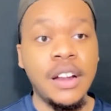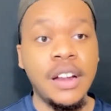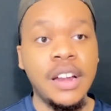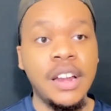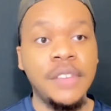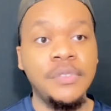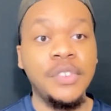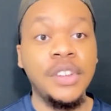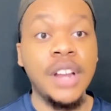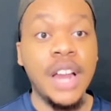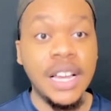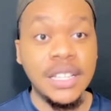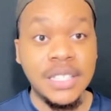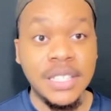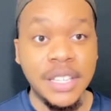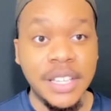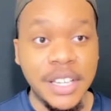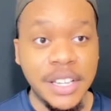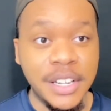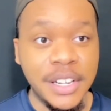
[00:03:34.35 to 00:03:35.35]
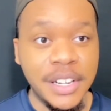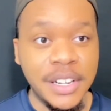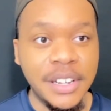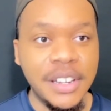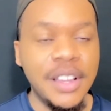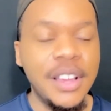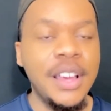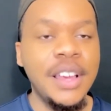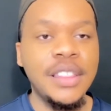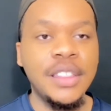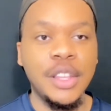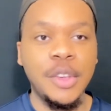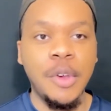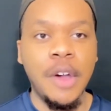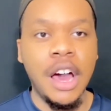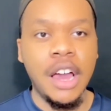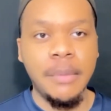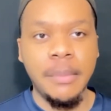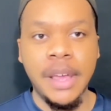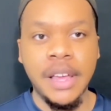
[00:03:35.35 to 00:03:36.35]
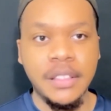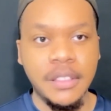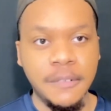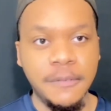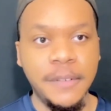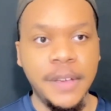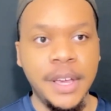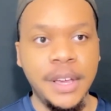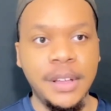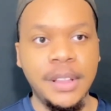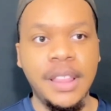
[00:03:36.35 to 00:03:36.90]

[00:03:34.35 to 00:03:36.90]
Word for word: And if you're not secured, then you automatically fail.